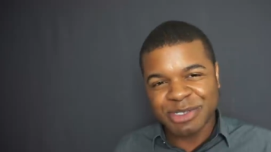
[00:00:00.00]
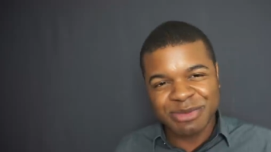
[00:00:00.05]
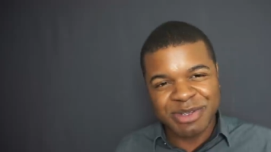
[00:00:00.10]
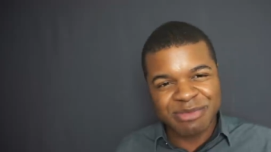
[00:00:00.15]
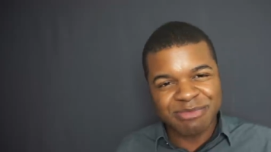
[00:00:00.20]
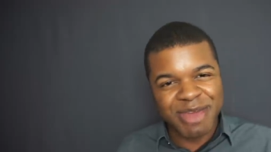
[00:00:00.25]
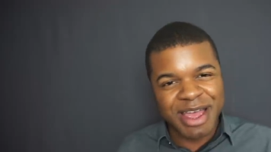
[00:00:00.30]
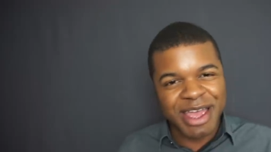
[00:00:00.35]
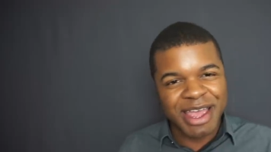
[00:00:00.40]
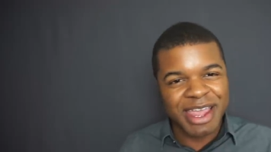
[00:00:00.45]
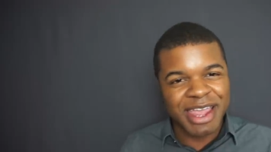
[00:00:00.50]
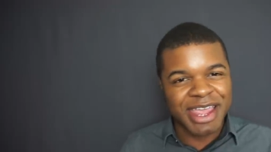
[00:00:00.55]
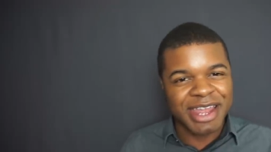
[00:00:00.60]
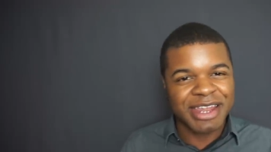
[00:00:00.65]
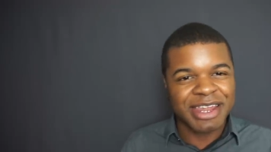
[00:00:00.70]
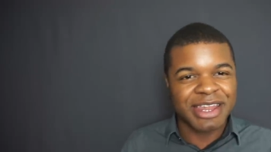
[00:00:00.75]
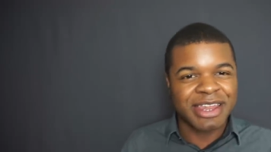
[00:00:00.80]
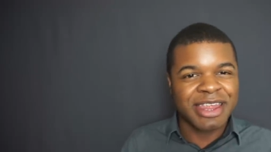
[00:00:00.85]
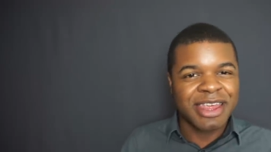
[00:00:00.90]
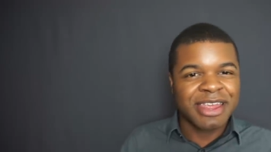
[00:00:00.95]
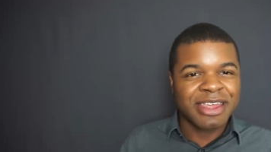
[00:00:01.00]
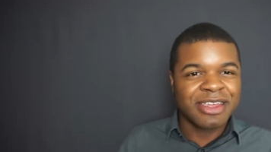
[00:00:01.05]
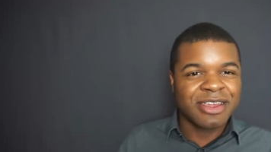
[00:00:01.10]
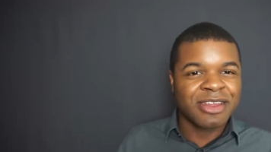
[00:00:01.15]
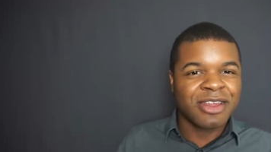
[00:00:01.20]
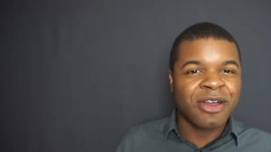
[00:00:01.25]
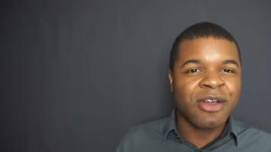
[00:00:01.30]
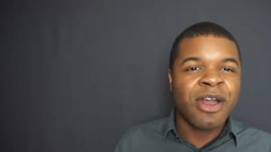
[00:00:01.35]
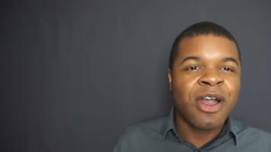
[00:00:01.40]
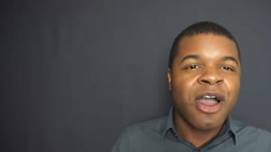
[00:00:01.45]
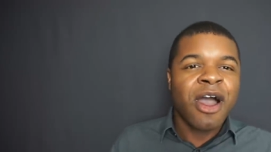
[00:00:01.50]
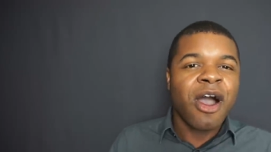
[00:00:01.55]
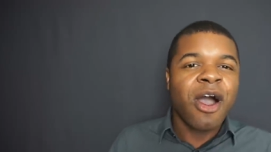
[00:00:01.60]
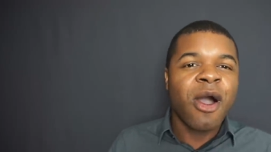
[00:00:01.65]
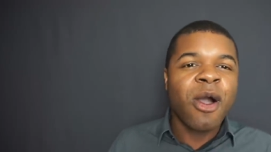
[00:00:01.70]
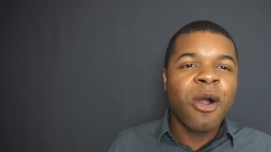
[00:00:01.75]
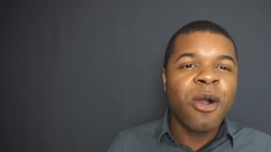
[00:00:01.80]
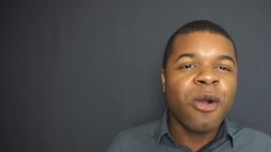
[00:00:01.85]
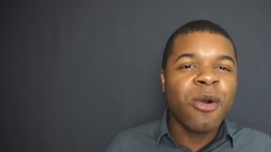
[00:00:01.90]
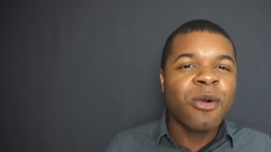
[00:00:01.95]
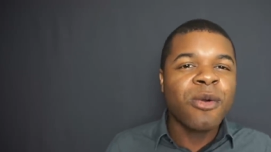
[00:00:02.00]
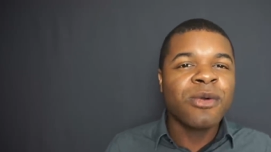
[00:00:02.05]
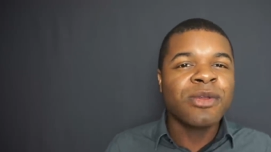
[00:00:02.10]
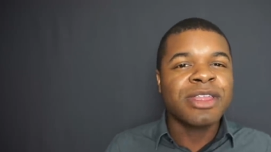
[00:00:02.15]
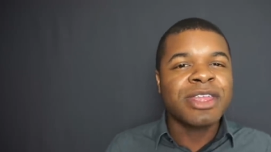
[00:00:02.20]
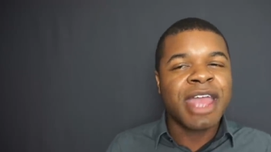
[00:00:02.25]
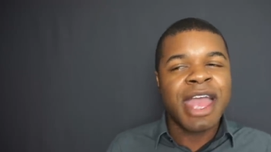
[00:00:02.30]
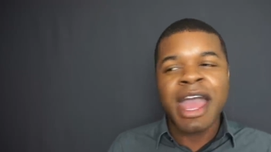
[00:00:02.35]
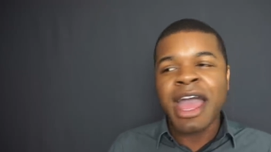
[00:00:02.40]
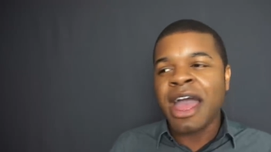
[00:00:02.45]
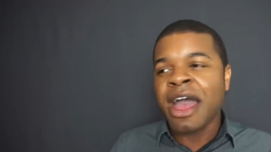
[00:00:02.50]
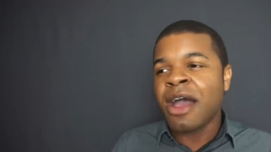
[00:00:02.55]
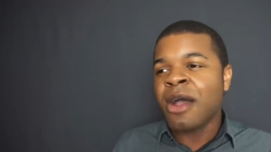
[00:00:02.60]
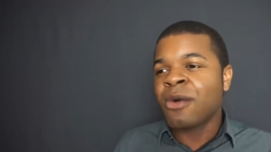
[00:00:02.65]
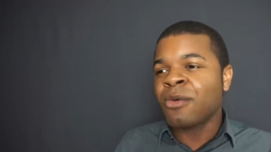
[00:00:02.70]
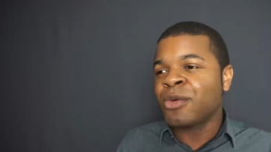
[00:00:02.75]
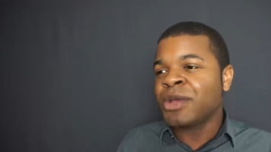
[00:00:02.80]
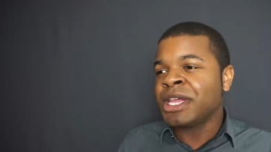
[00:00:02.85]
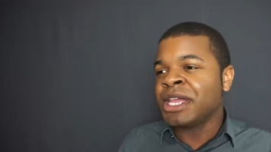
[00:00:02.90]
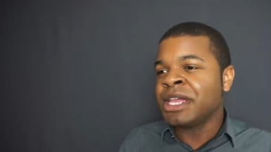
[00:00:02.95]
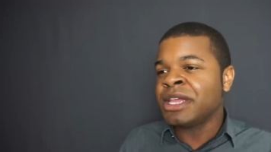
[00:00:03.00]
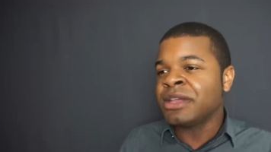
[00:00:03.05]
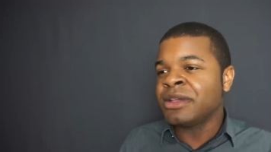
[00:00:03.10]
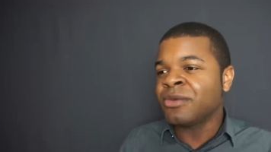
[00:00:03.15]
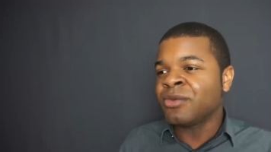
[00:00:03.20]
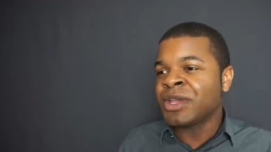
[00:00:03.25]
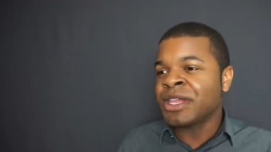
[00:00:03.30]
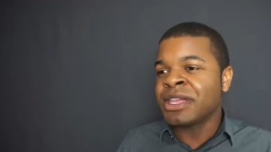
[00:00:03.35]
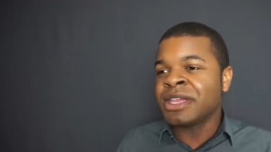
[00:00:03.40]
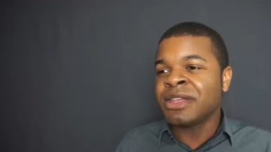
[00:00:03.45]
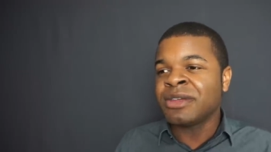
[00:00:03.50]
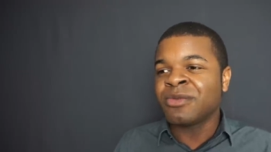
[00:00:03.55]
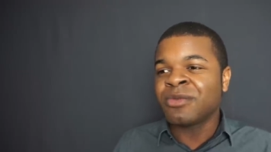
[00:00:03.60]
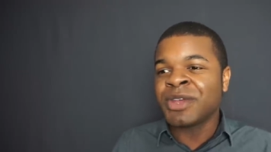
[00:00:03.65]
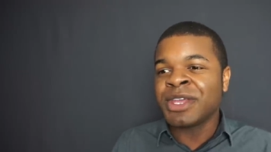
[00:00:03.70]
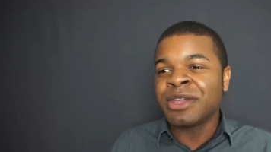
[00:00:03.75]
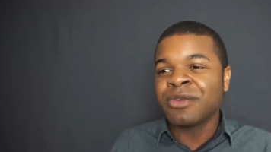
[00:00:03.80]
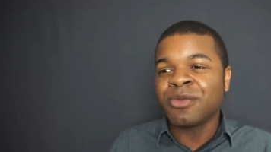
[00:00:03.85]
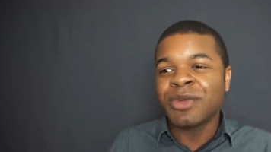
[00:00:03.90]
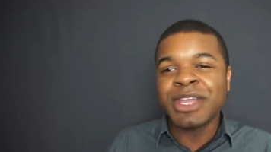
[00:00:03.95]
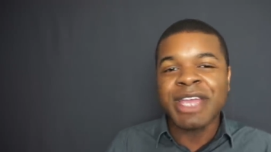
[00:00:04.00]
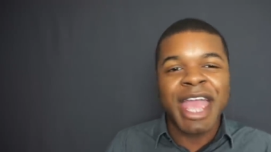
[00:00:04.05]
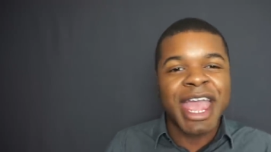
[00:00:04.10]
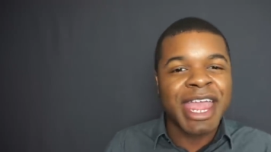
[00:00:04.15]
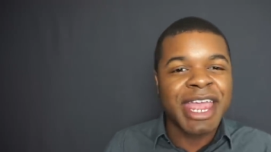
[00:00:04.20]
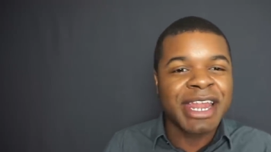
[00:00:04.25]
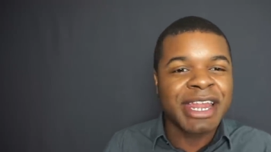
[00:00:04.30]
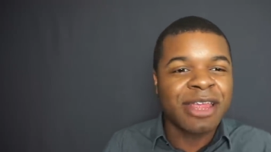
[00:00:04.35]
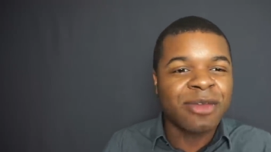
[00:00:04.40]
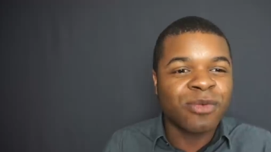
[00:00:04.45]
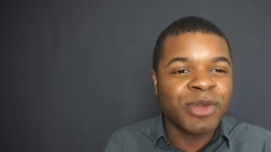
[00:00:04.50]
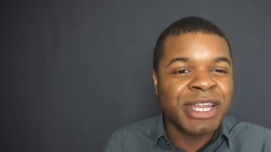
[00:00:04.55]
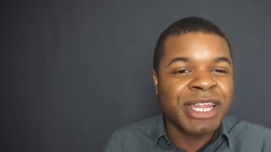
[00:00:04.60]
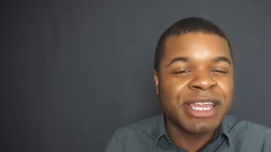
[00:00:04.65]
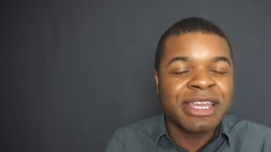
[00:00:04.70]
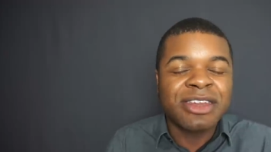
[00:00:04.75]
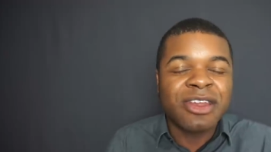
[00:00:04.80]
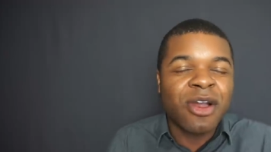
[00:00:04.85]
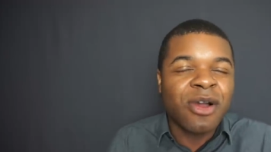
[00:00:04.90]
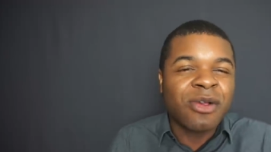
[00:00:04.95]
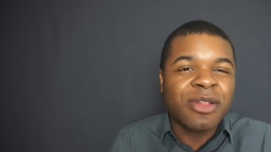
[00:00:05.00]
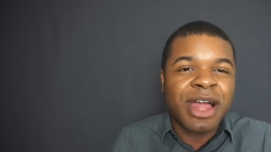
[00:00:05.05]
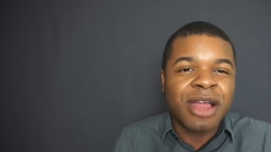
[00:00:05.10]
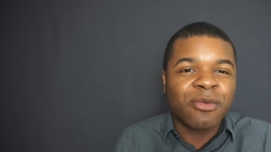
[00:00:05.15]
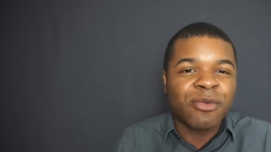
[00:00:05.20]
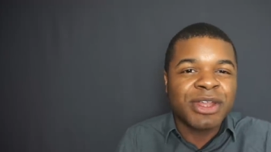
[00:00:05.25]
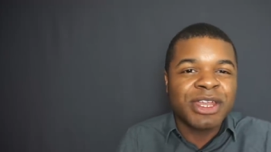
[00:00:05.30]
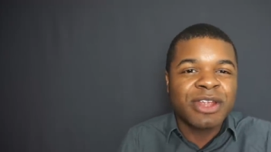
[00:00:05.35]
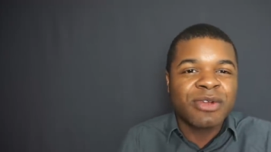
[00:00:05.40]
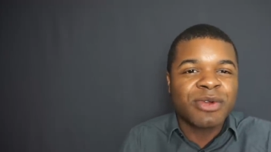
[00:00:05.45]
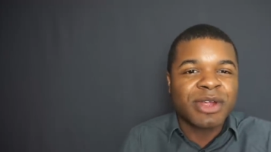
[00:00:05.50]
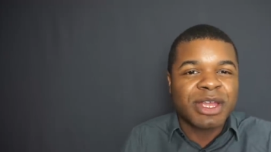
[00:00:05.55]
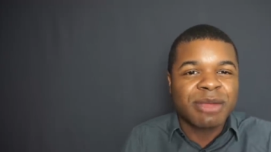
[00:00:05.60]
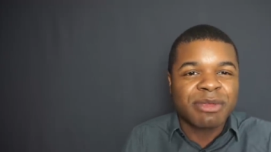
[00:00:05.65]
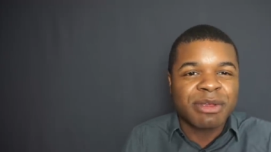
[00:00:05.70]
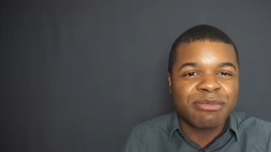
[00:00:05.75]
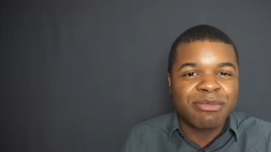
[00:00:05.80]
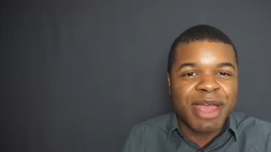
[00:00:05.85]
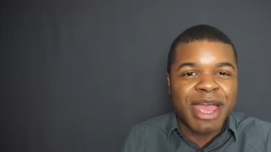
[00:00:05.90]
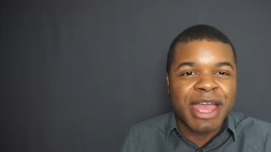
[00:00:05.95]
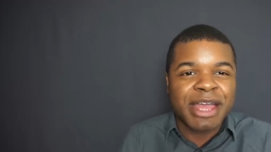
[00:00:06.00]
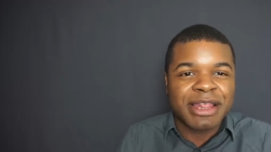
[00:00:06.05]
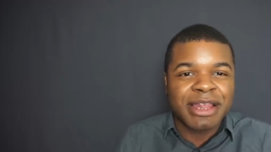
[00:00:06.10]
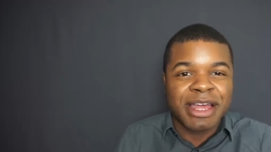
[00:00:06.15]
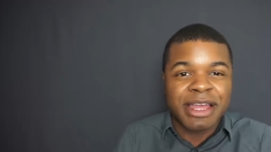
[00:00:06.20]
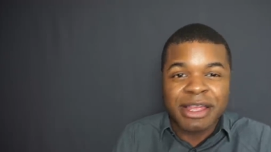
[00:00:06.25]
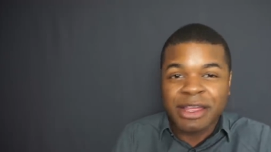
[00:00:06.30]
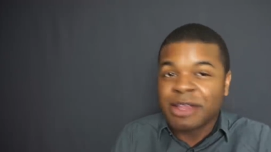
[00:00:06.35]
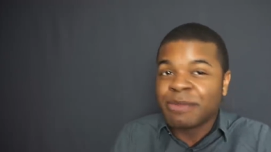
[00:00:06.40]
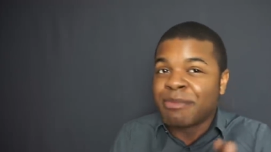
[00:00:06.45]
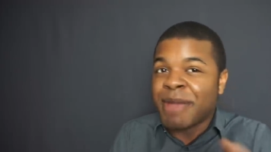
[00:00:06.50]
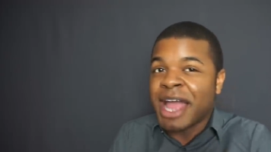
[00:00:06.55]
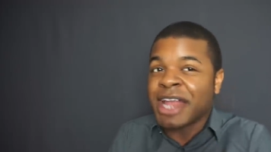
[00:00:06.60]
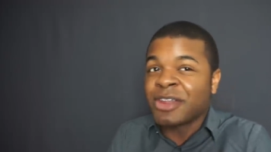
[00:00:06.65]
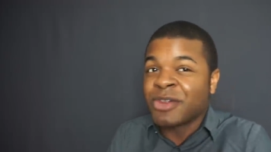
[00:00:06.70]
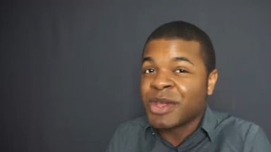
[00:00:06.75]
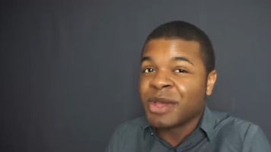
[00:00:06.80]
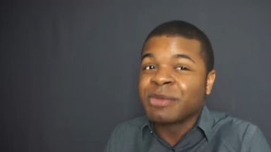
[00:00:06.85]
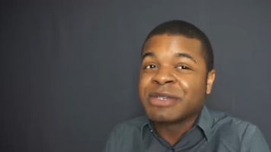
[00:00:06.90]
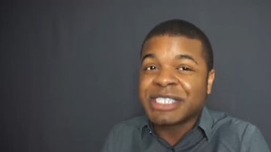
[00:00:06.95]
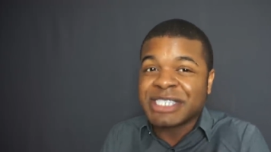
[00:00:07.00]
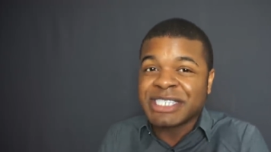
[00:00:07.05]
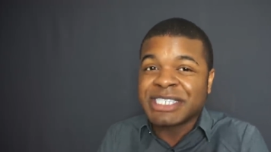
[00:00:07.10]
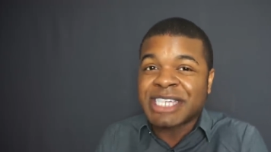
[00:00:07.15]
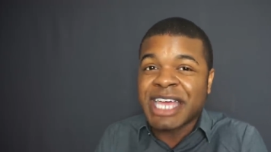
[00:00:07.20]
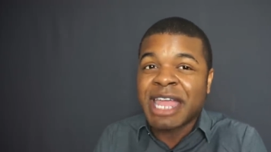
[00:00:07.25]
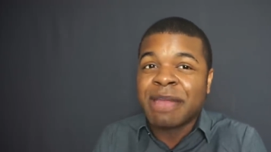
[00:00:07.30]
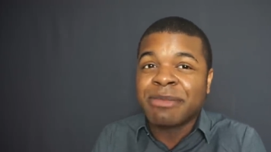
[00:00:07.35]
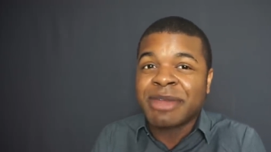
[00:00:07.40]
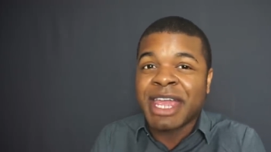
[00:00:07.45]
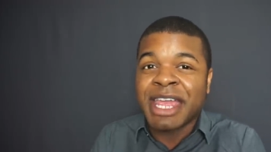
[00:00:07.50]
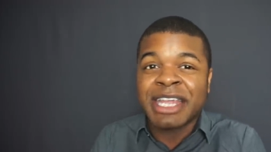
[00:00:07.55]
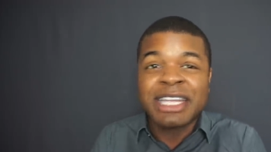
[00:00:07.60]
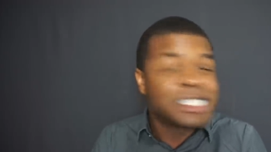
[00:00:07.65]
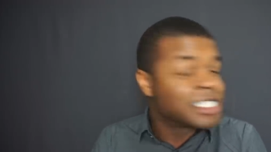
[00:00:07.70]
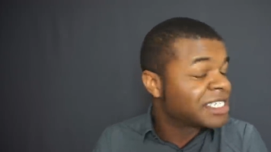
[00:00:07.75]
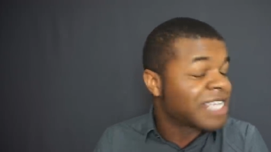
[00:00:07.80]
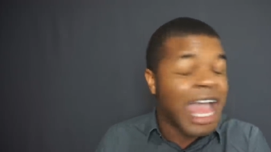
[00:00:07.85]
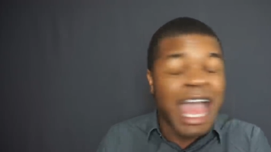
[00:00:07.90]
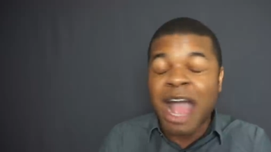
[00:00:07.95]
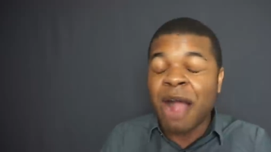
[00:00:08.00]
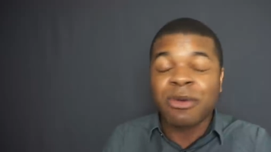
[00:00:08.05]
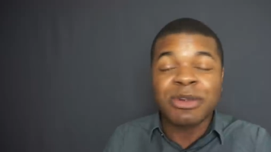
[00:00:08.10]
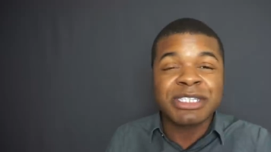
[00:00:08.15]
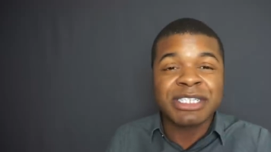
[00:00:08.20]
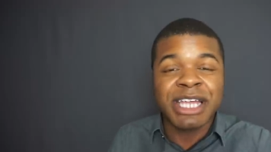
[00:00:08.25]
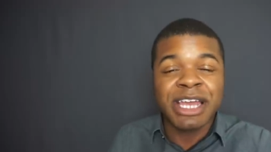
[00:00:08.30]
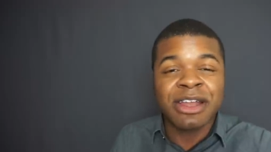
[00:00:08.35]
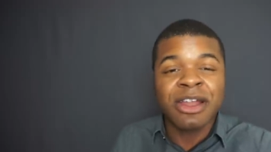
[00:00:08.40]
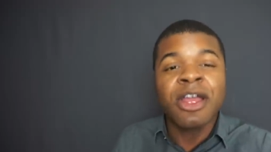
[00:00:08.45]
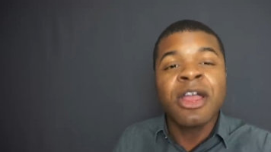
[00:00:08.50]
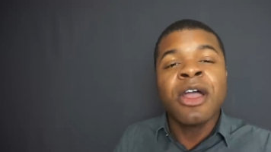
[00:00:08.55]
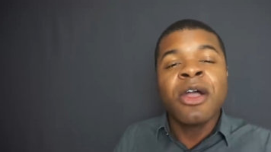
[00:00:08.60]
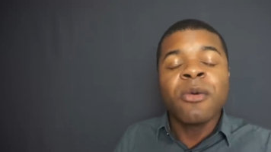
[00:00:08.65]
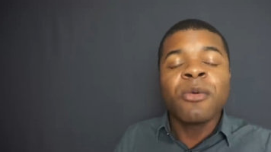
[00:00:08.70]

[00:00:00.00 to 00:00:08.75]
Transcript: to be mine and you know, oh yeah, we we we, we ate it. We didn't know like when you were coming back. Like mind you, it was the same day, just hours later.